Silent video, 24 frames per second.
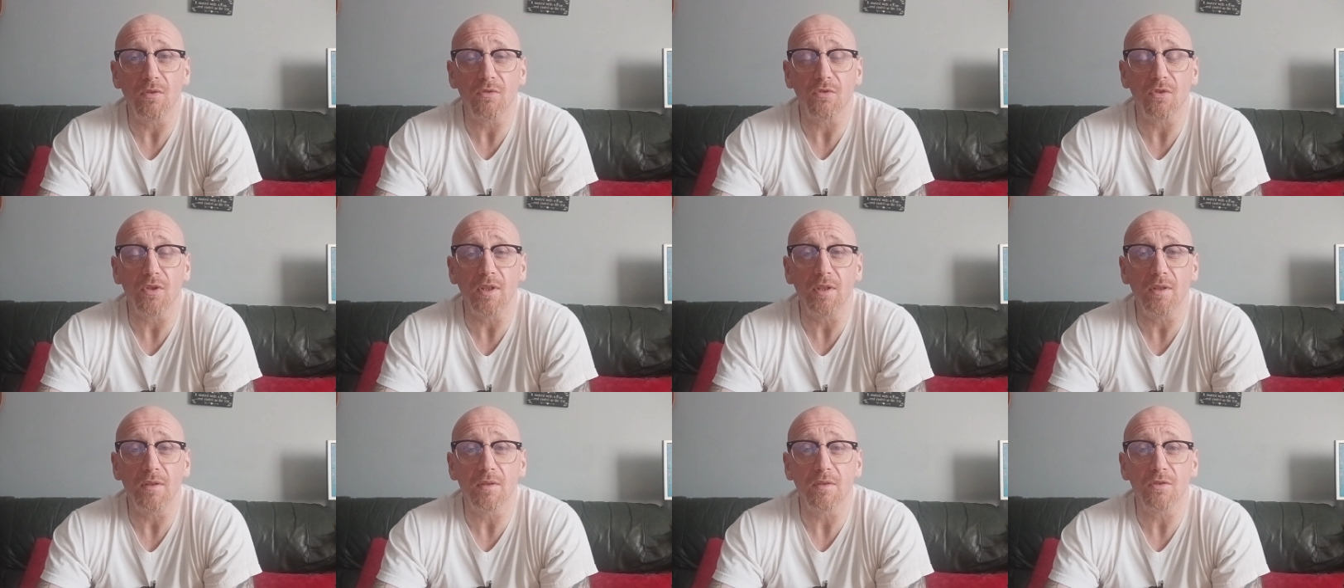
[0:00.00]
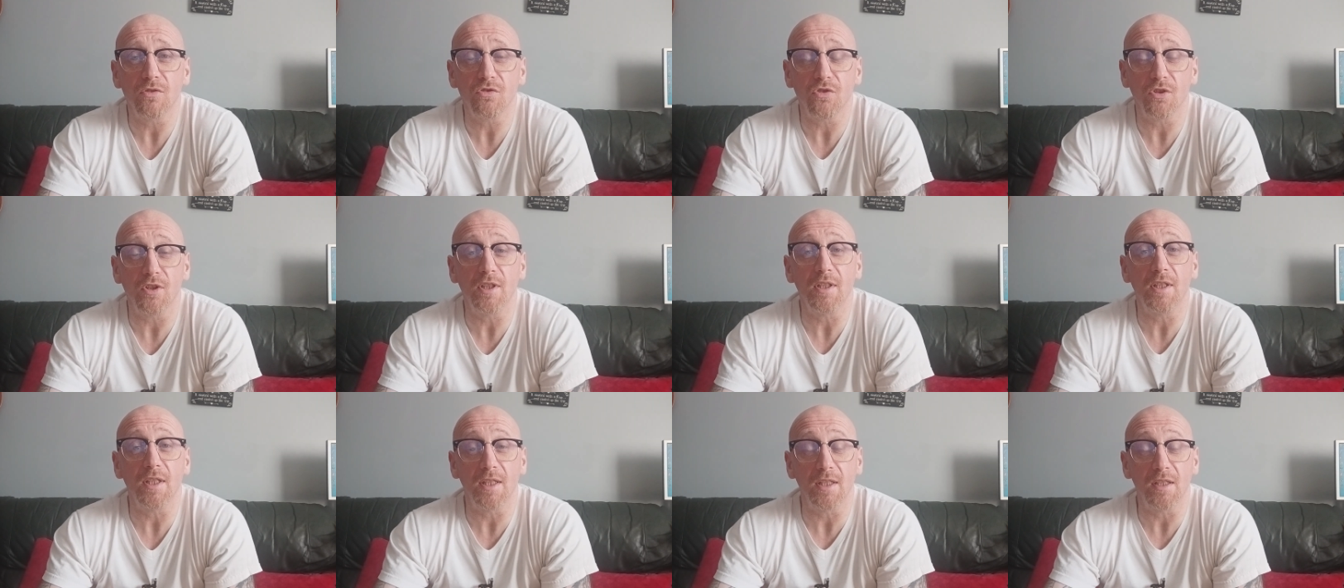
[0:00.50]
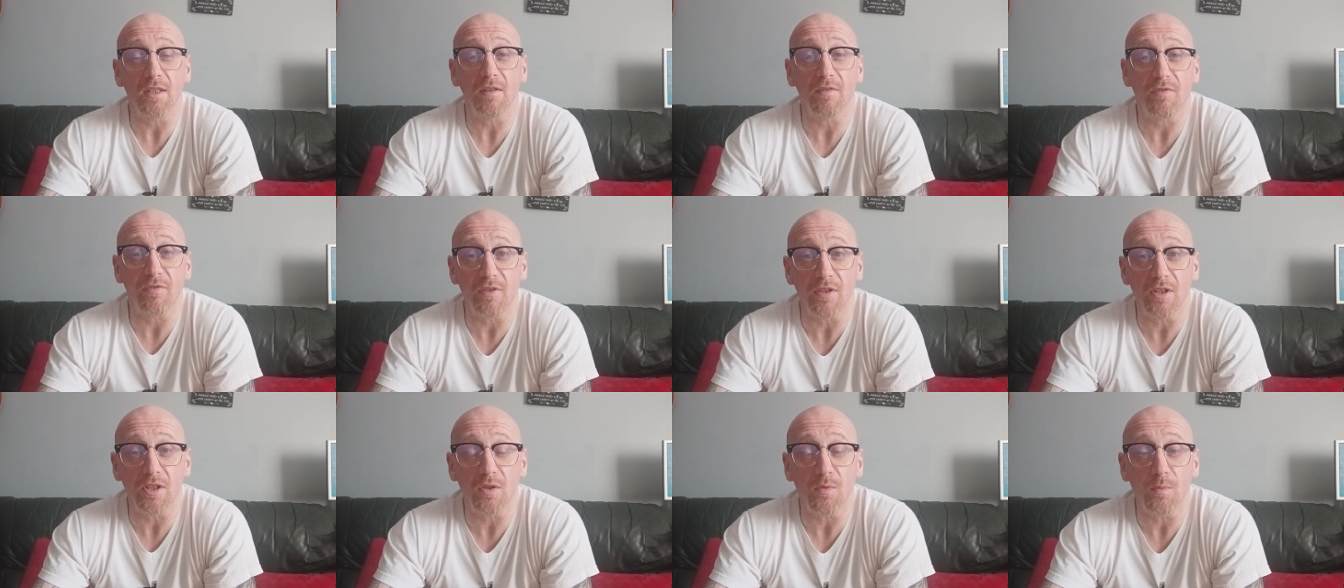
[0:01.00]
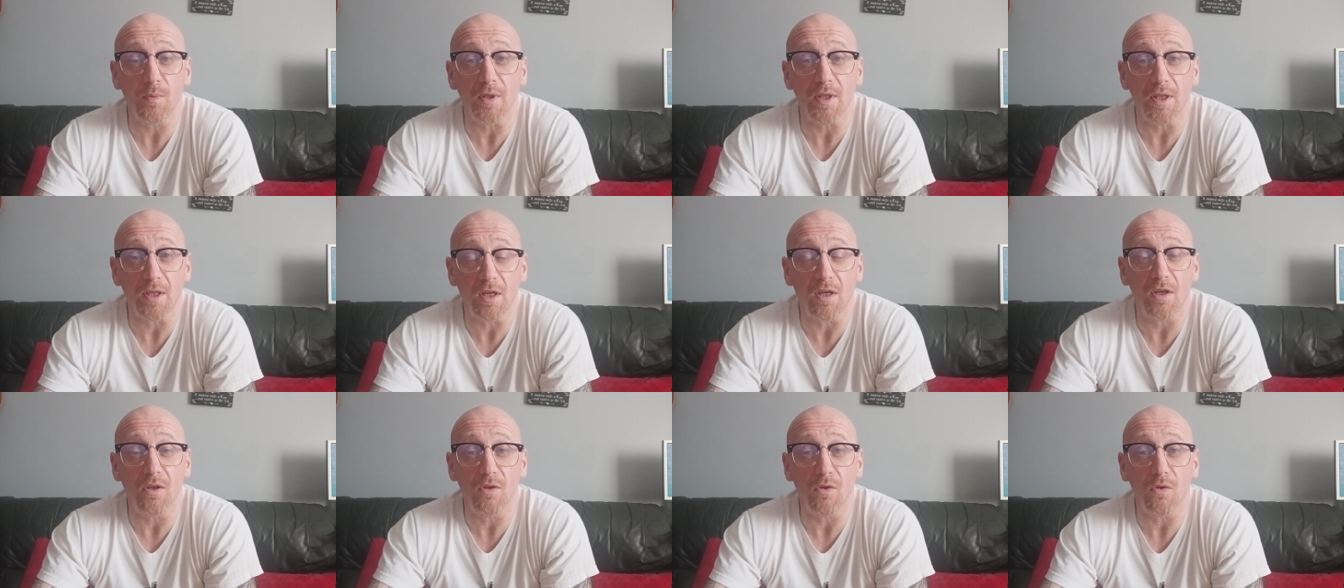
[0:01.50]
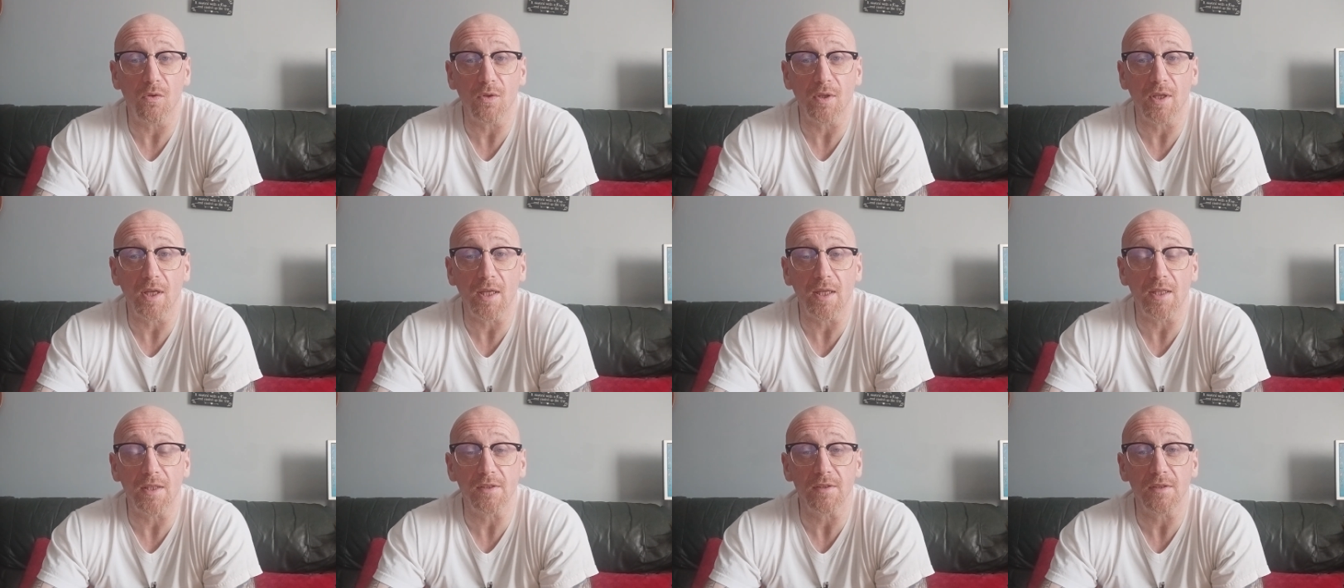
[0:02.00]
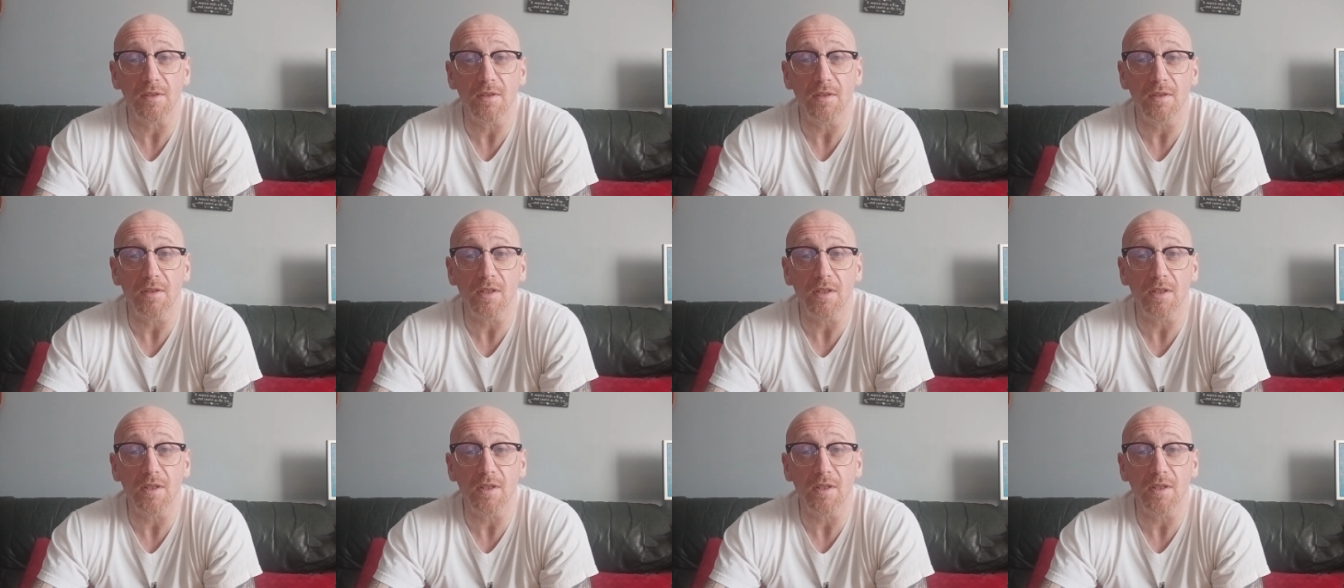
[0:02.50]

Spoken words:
right, trying to interfere with an ongoing case.